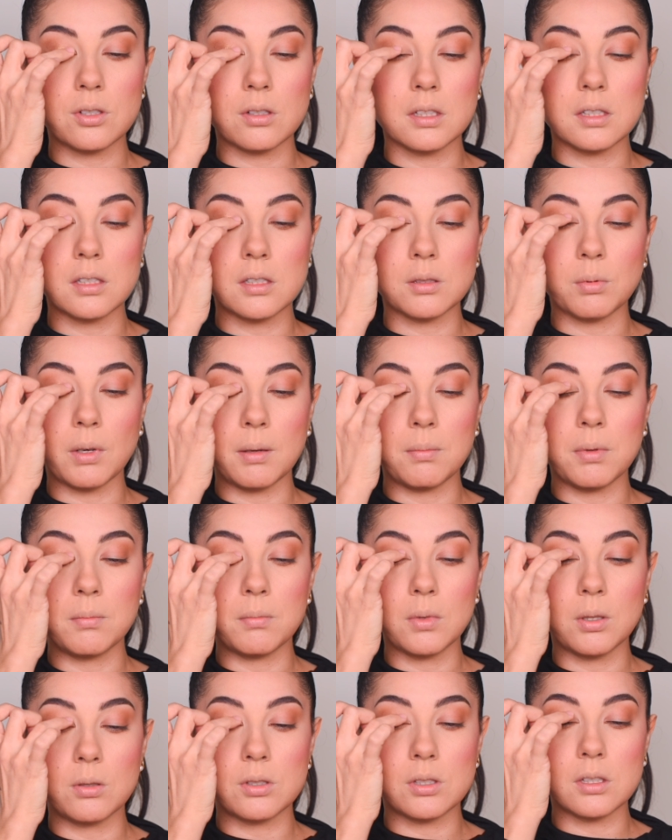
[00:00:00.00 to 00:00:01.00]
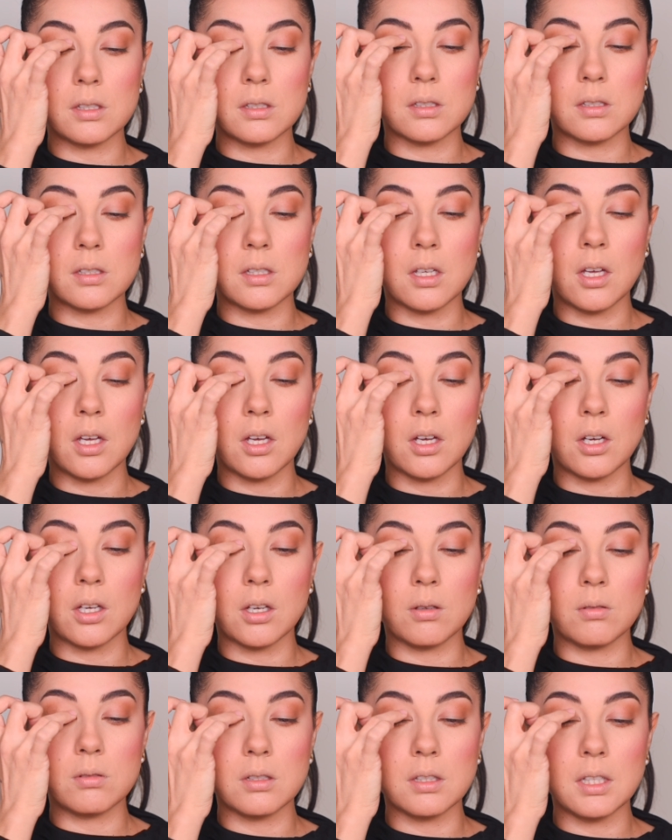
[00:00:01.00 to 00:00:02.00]
and swiping motions,
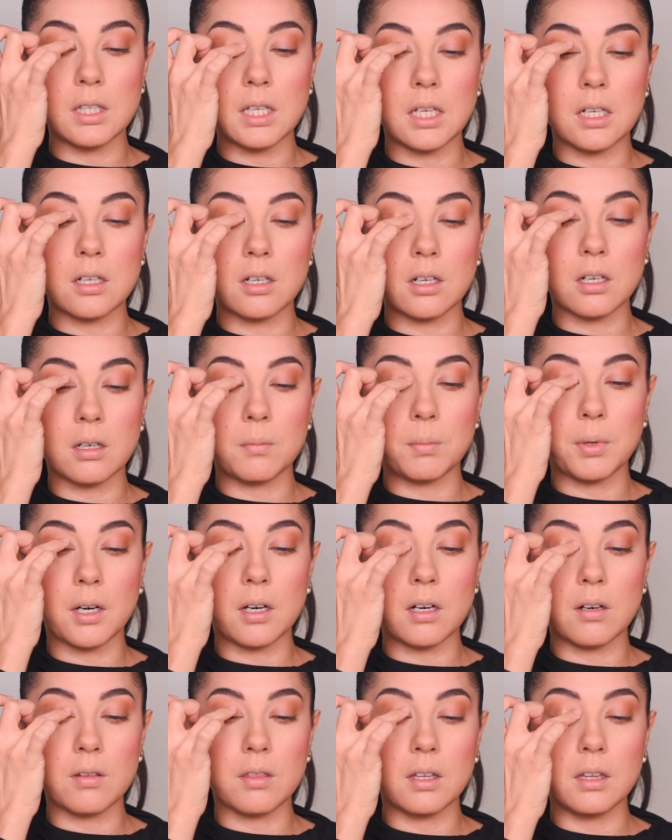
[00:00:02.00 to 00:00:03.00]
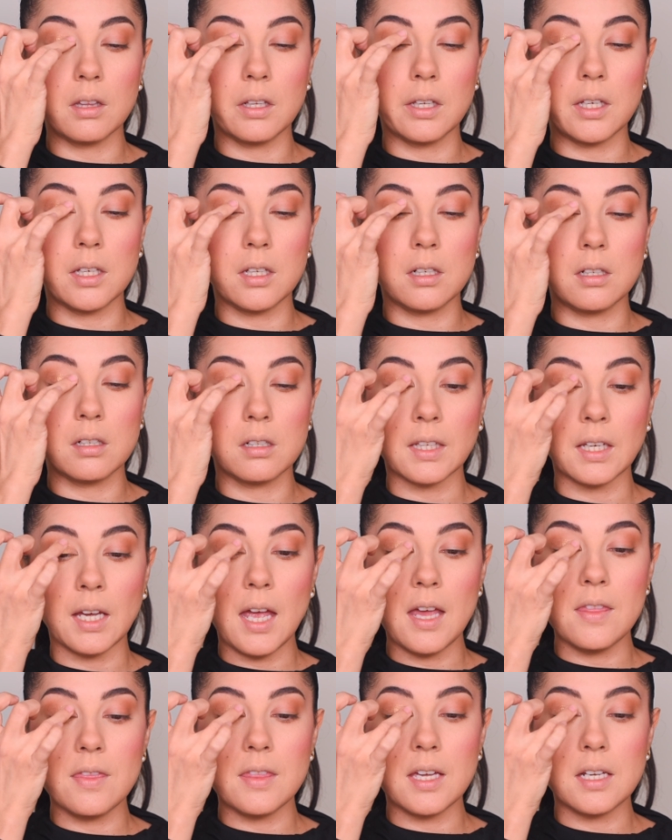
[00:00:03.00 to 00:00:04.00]
go to the inner part of the lid.
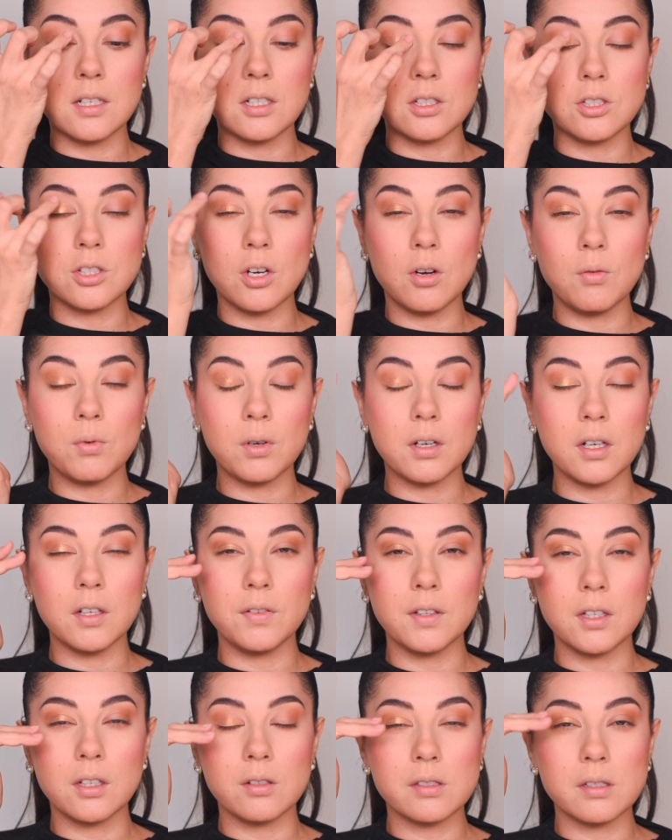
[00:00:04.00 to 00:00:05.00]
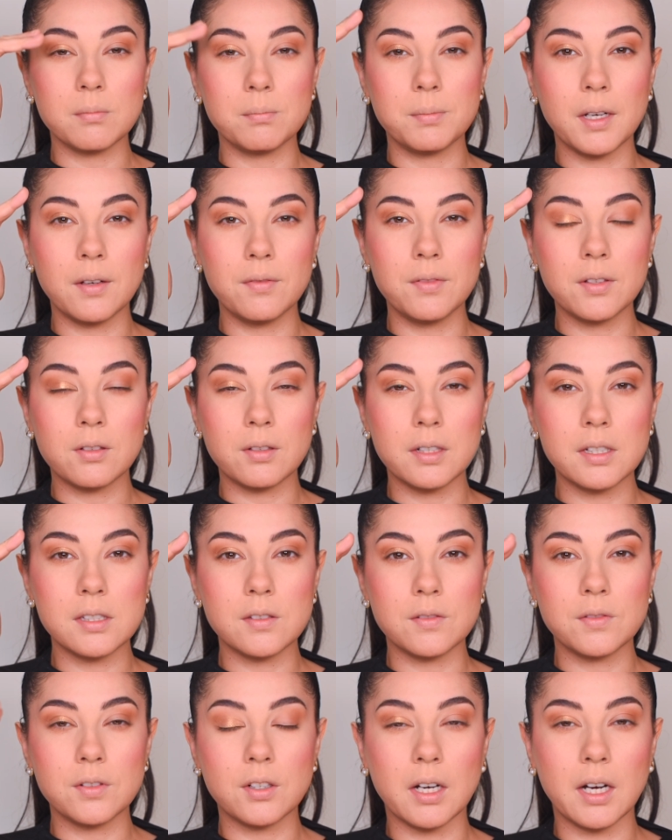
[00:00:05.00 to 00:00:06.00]
And then don't worry if it goes above the crease
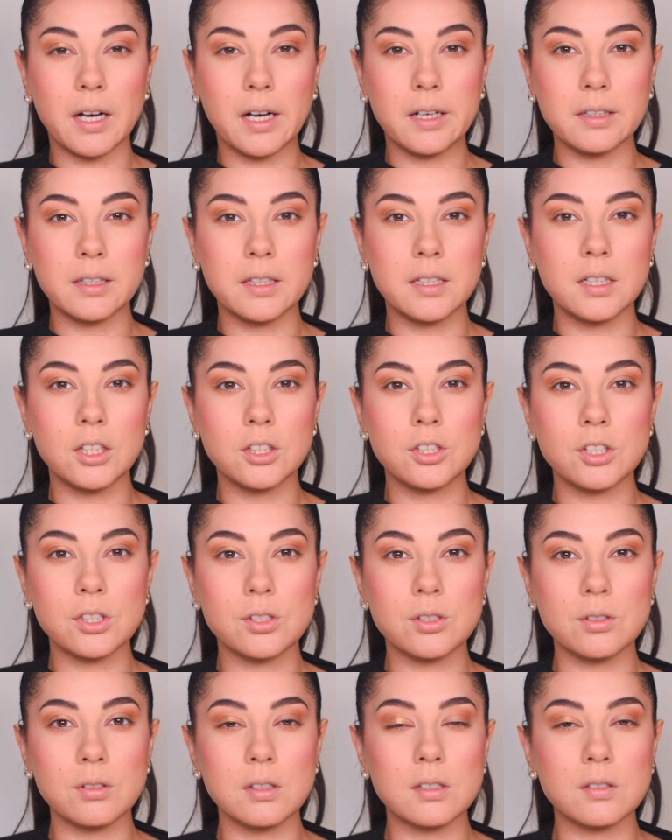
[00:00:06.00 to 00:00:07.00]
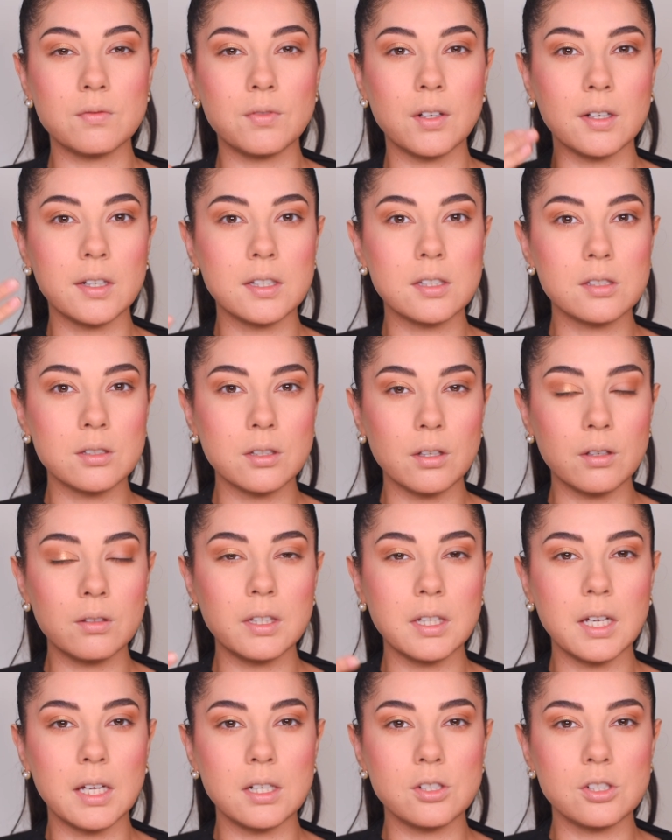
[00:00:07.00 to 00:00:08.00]
of your eyelid. Just do this very
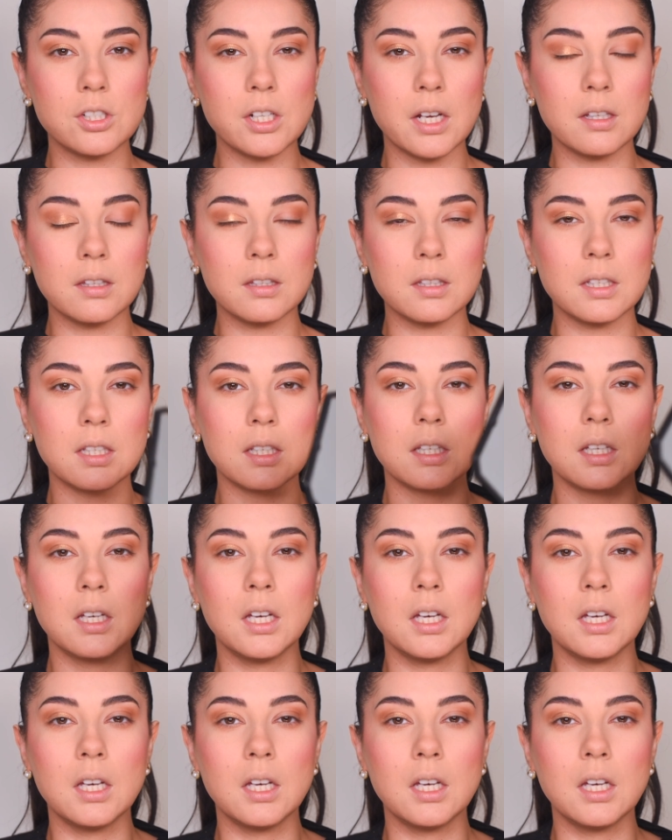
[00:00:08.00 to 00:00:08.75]
slowly and gently.